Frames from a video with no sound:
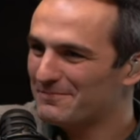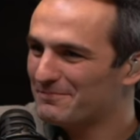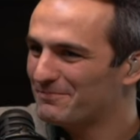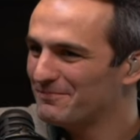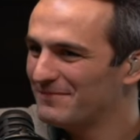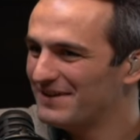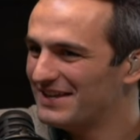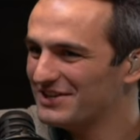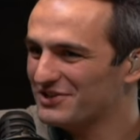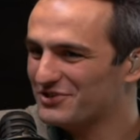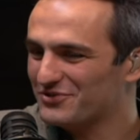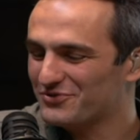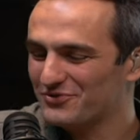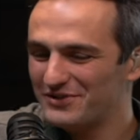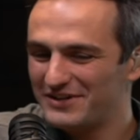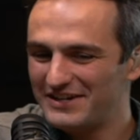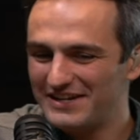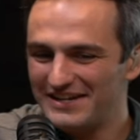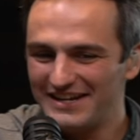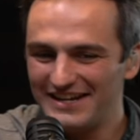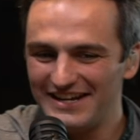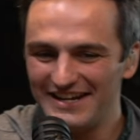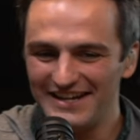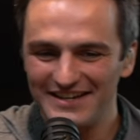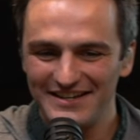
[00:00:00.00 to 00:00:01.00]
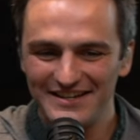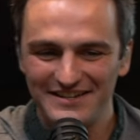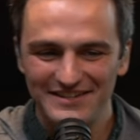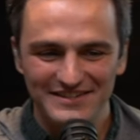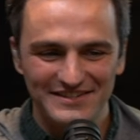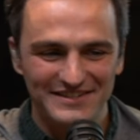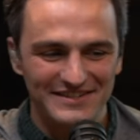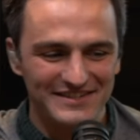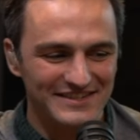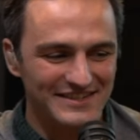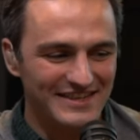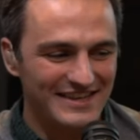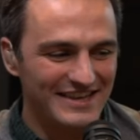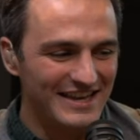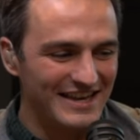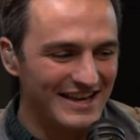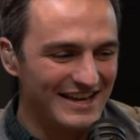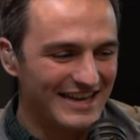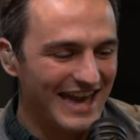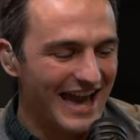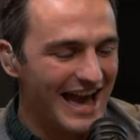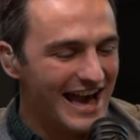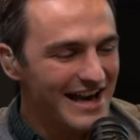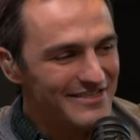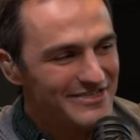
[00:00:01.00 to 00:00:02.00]
ministry is hard at
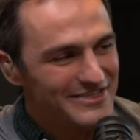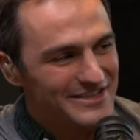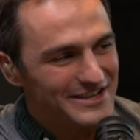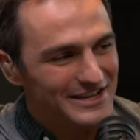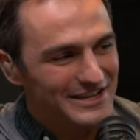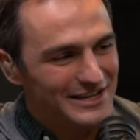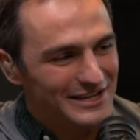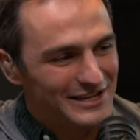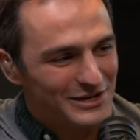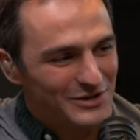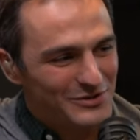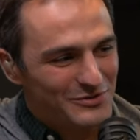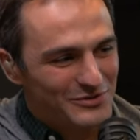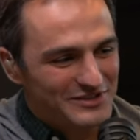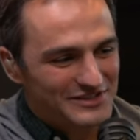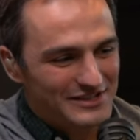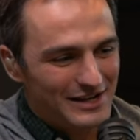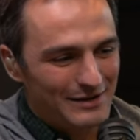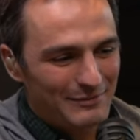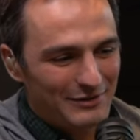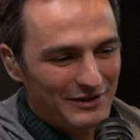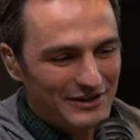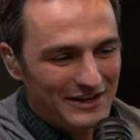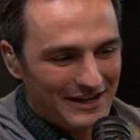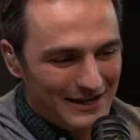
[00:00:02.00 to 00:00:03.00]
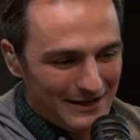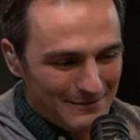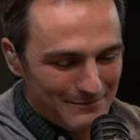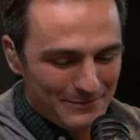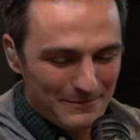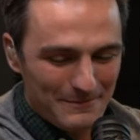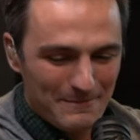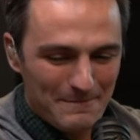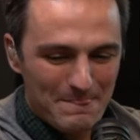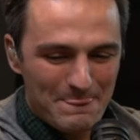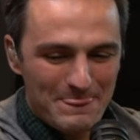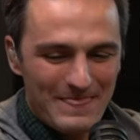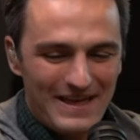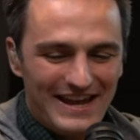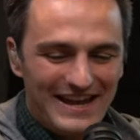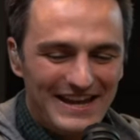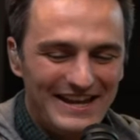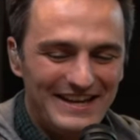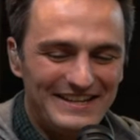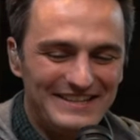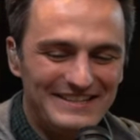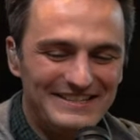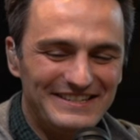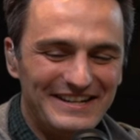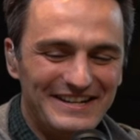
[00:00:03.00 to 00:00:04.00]
Catholic Youth Summer Camp,
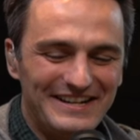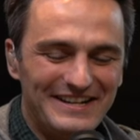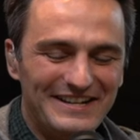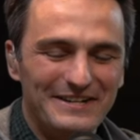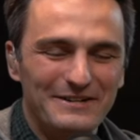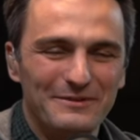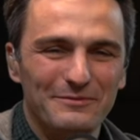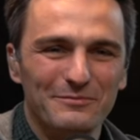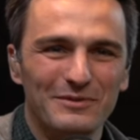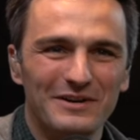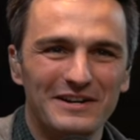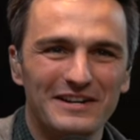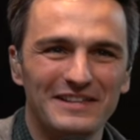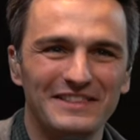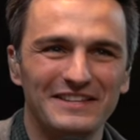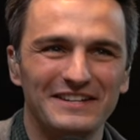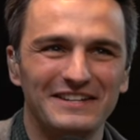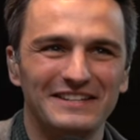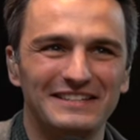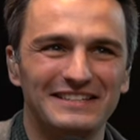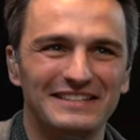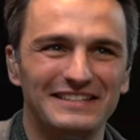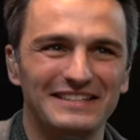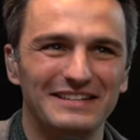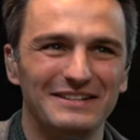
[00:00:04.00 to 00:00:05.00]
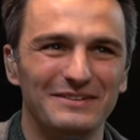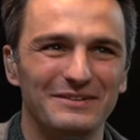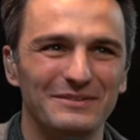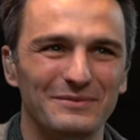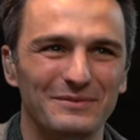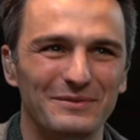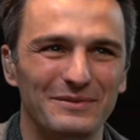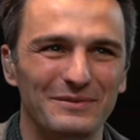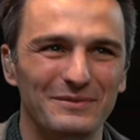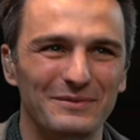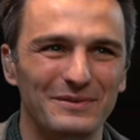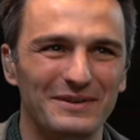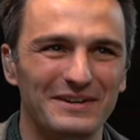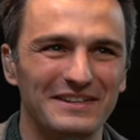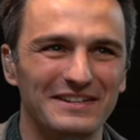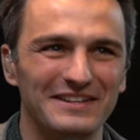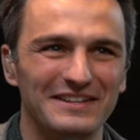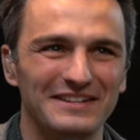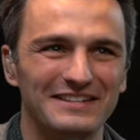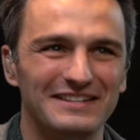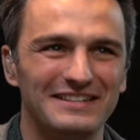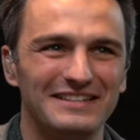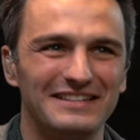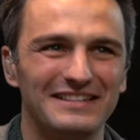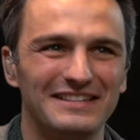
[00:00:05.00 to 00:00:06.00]
and uh, one of the what are
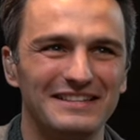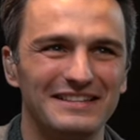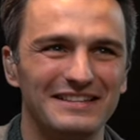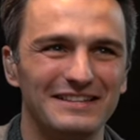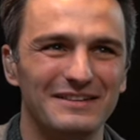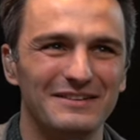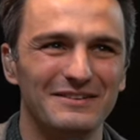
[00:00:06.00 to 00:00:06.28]
the just